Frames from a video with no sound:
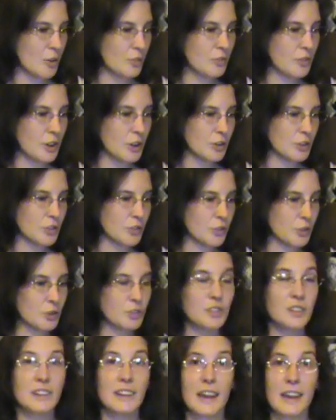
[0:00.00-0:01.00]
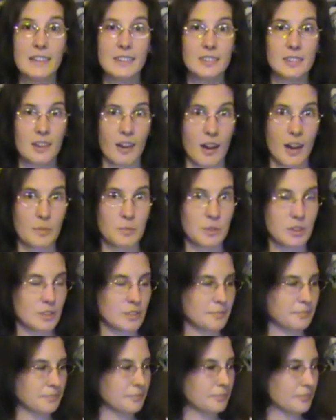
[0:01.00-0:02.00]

Fears for today's times.